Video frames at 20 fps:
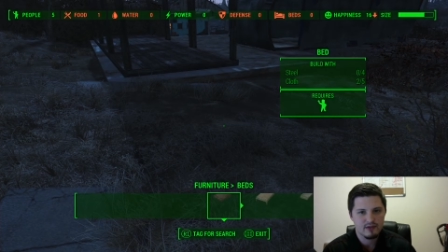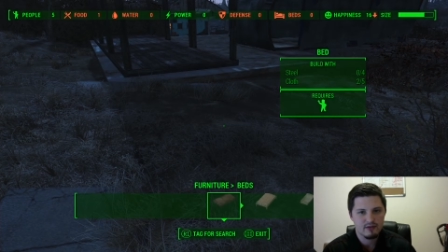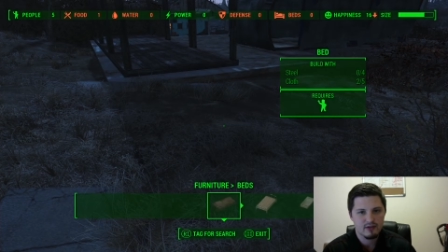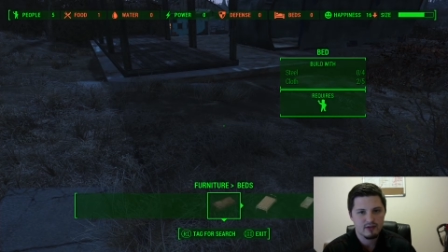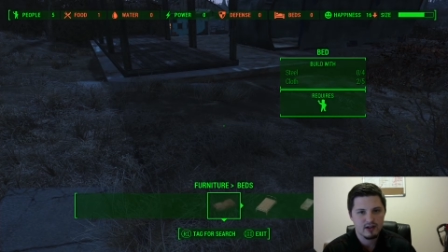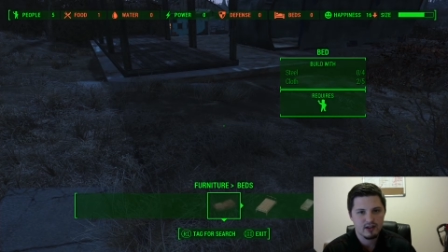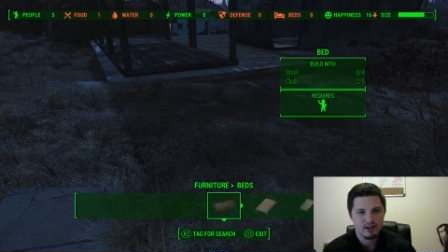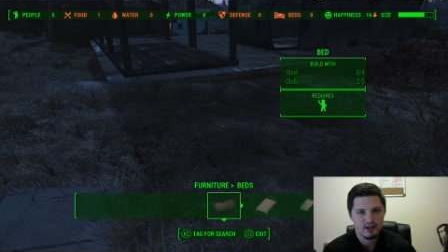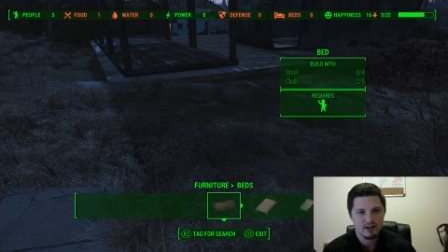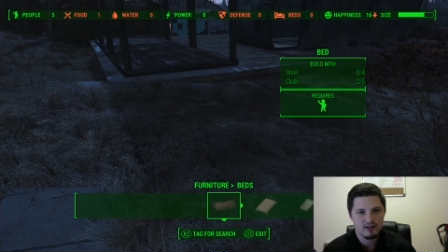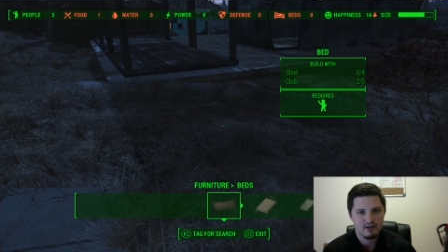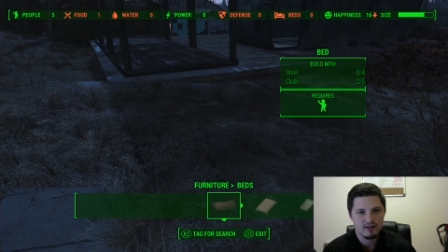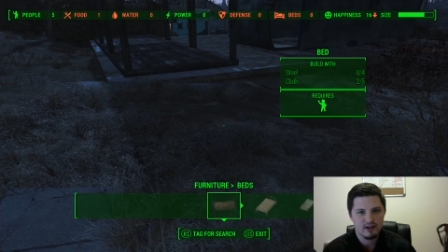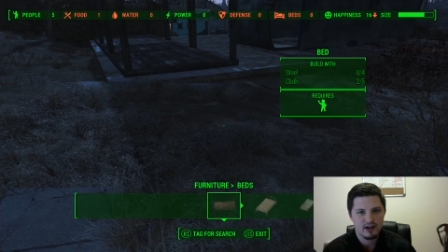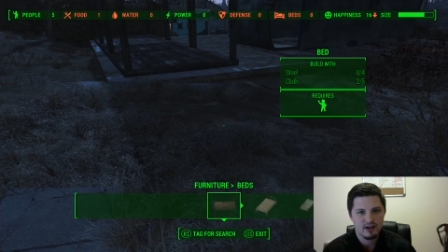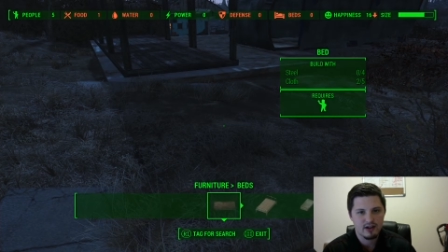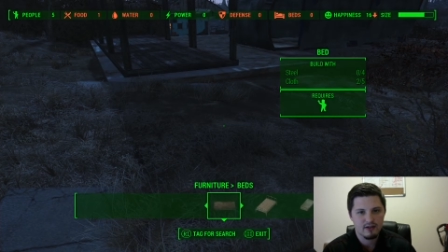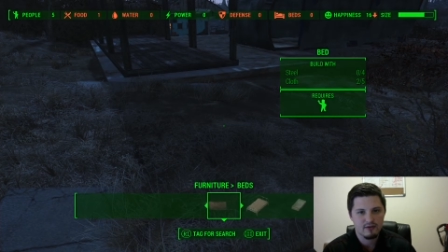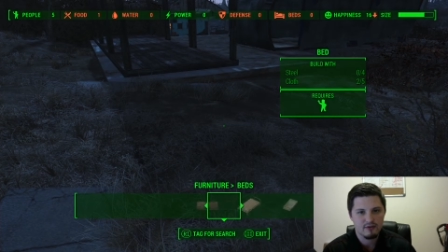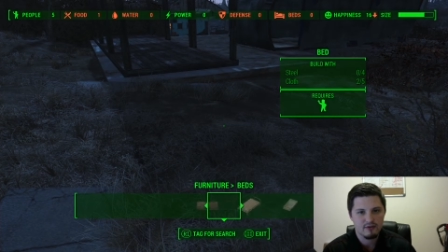well, I don't
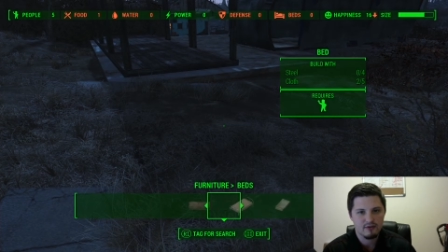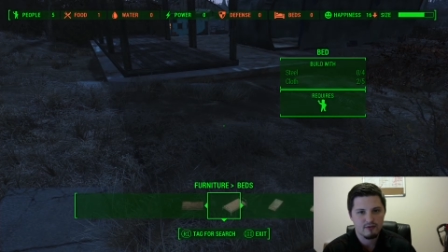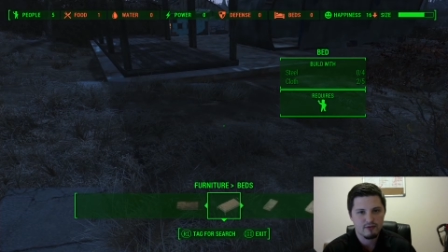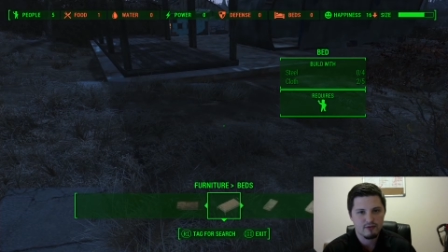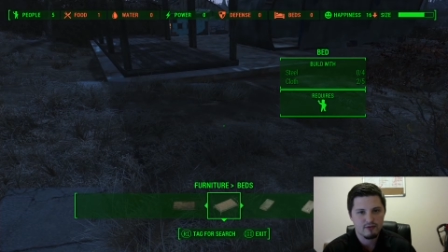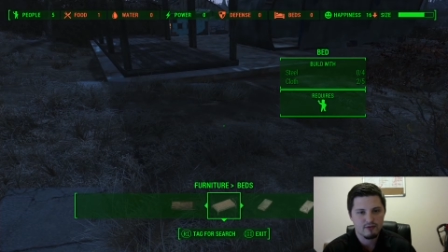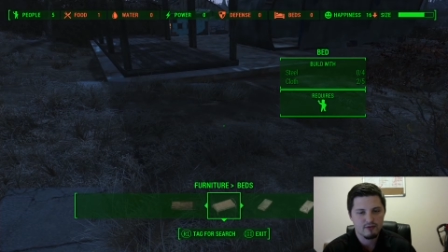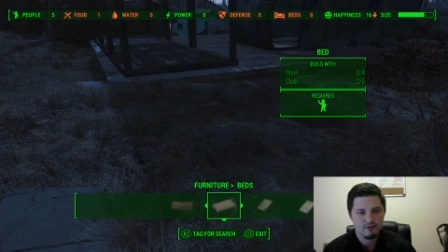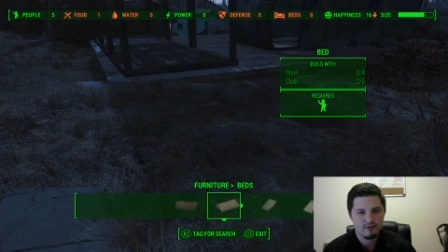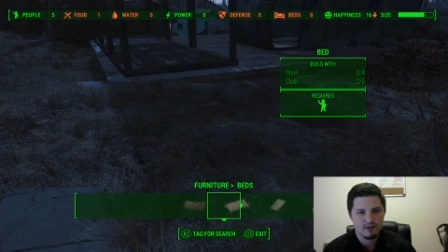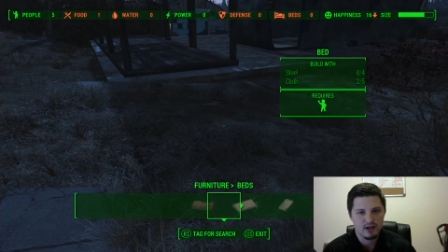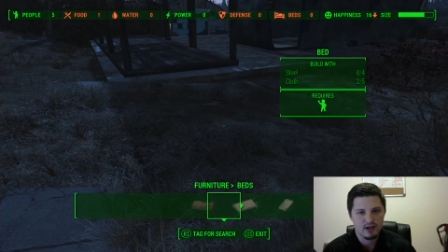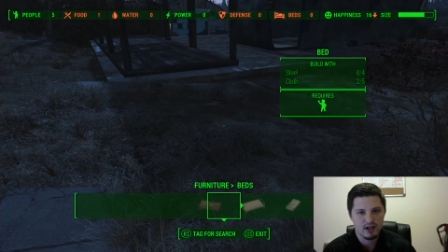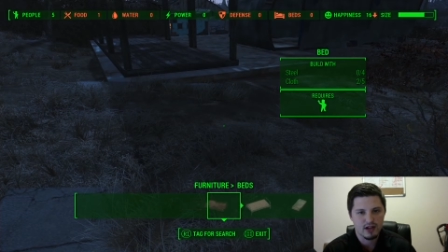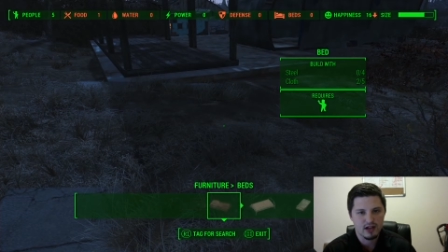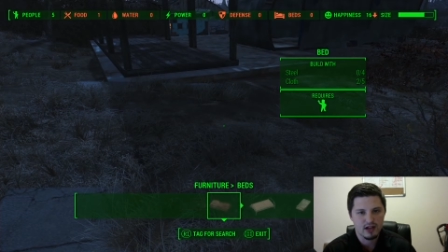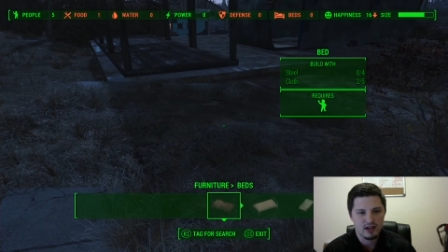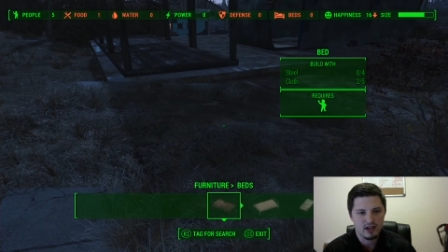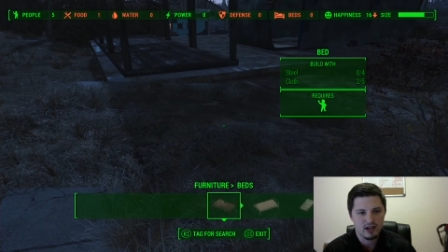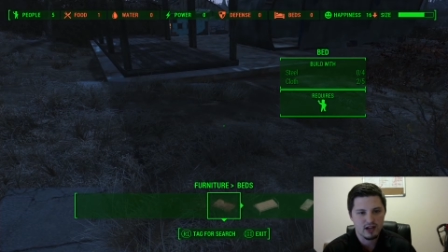have what I
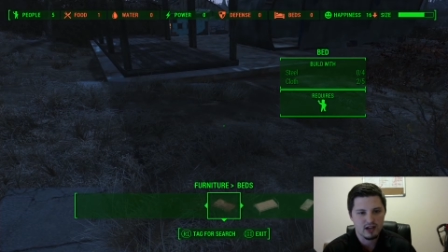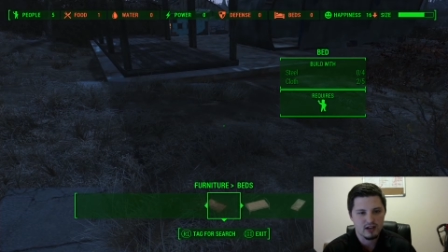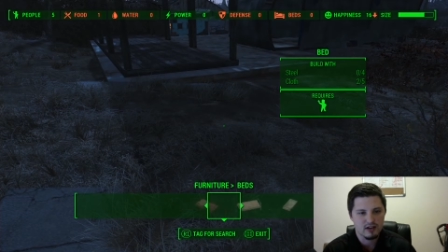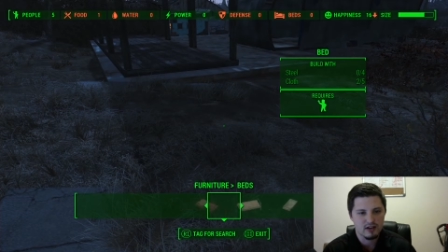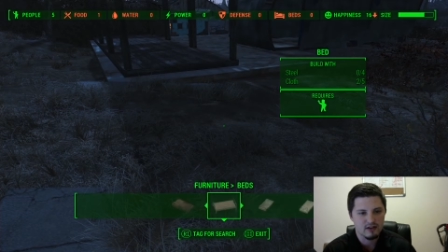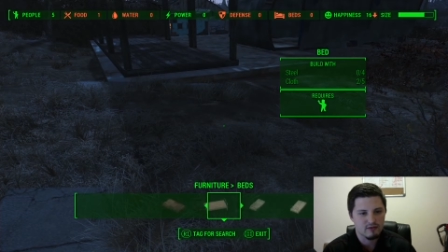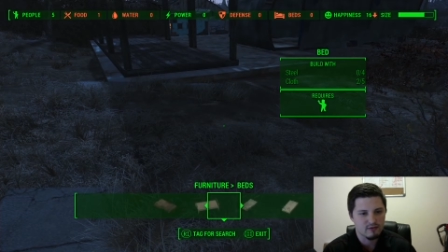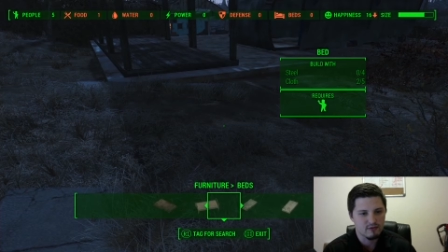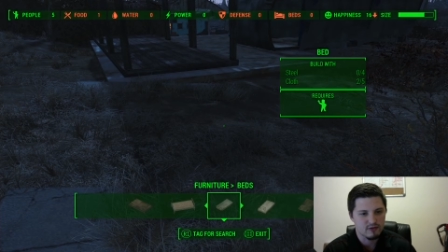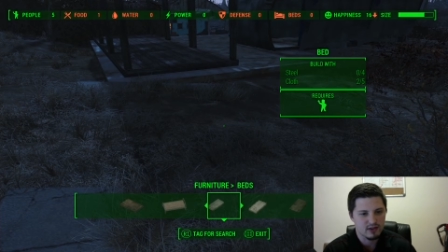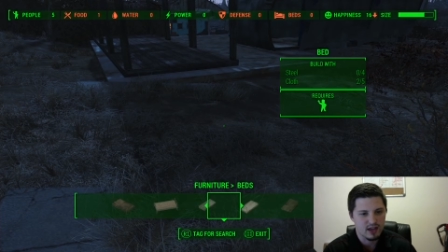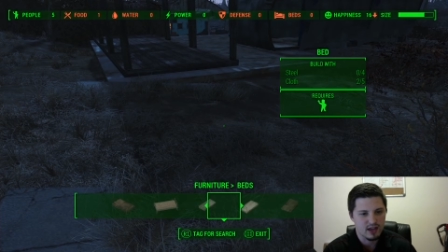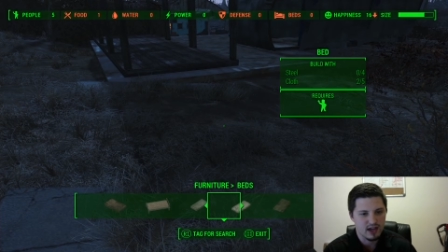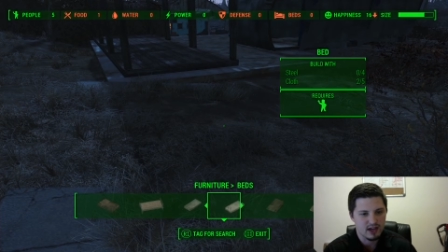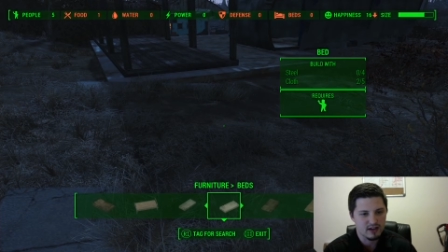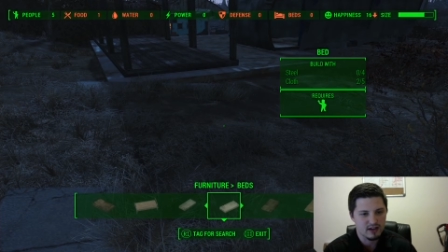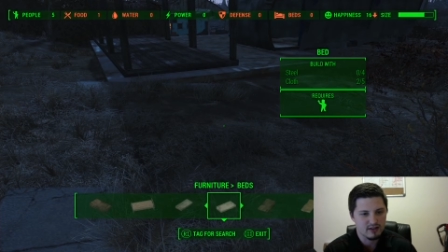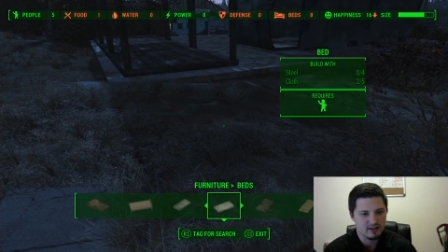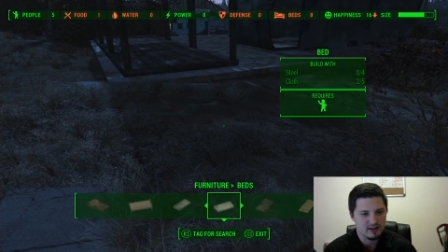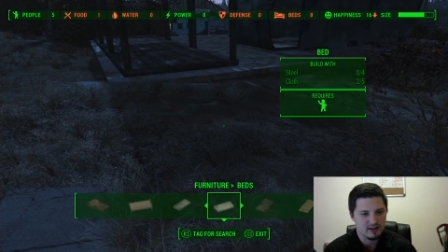need for
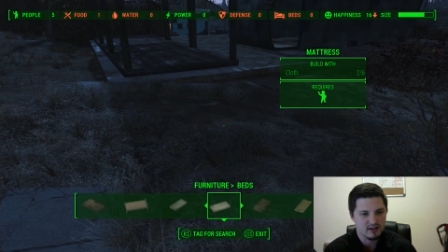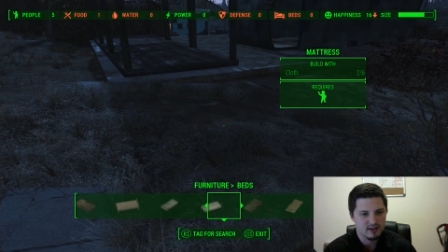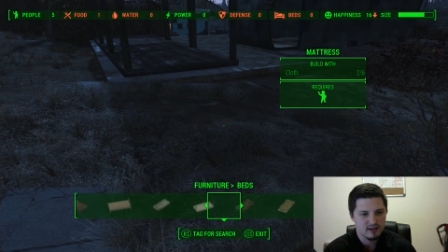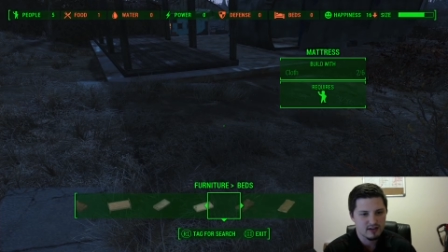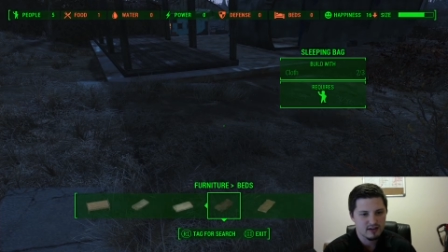that either.